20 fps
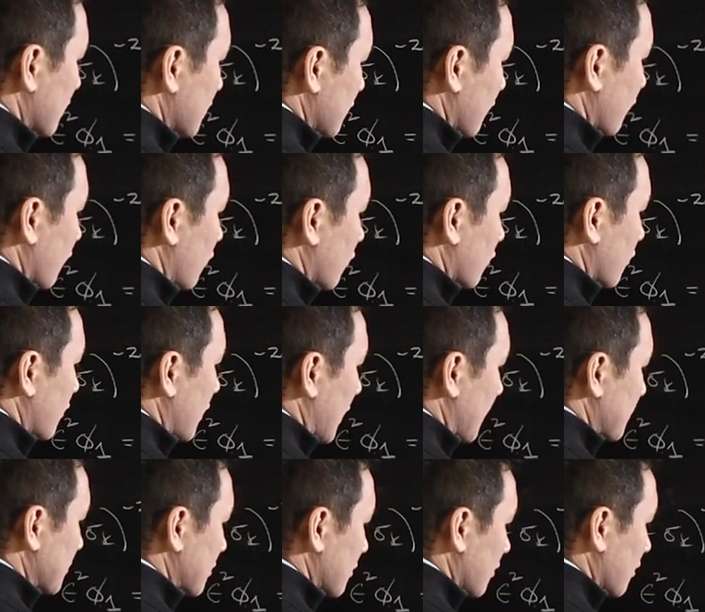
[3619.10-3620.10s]
of order
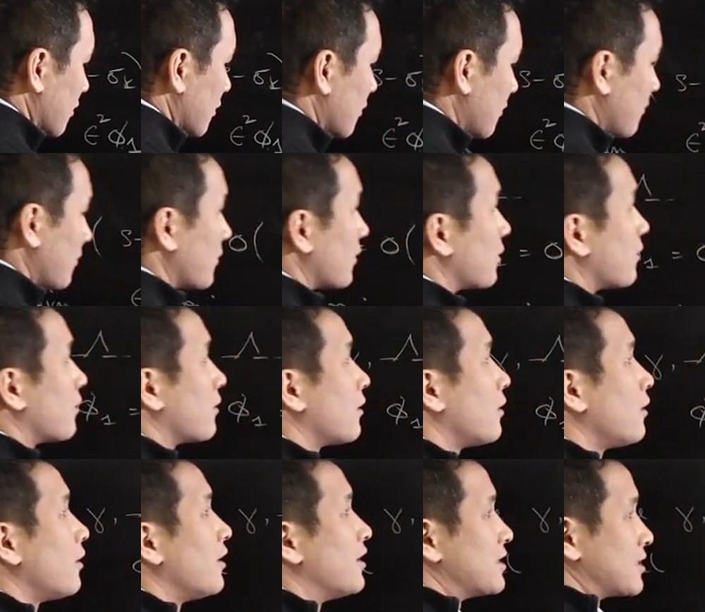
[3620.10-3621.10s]
epsilon.
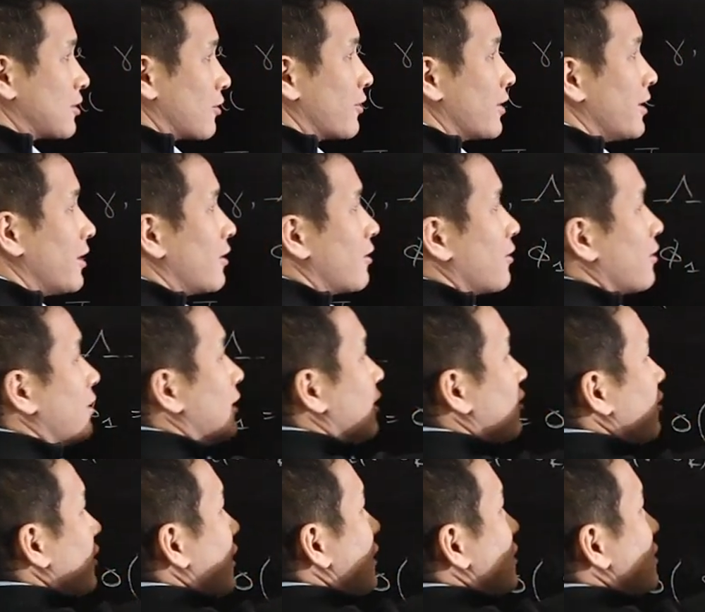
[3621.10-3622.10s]
So near
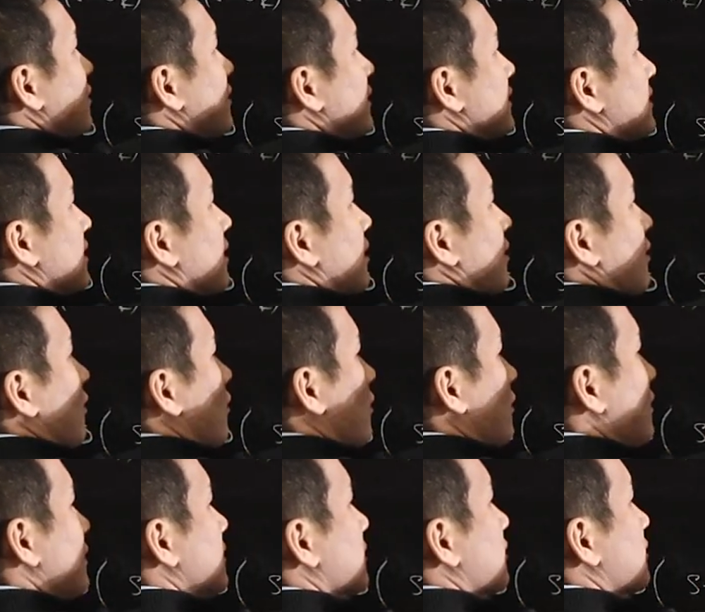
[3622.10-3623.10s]
each of these
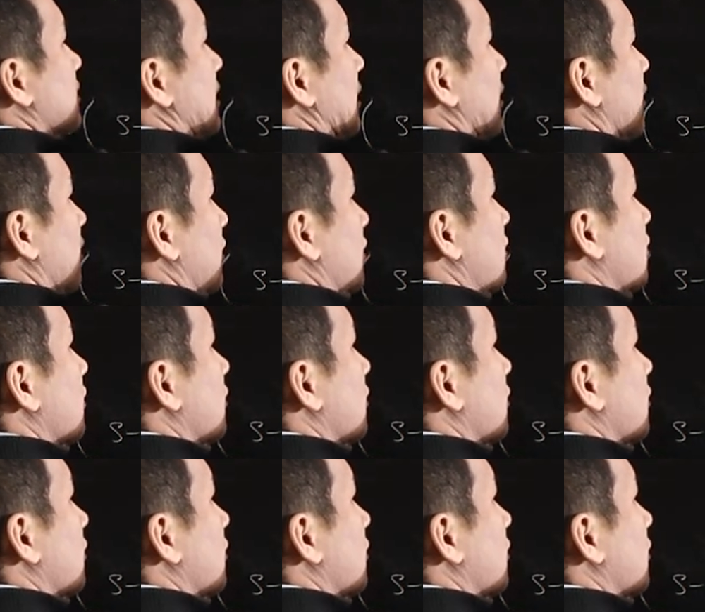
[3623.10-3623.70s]
singularities, there's a little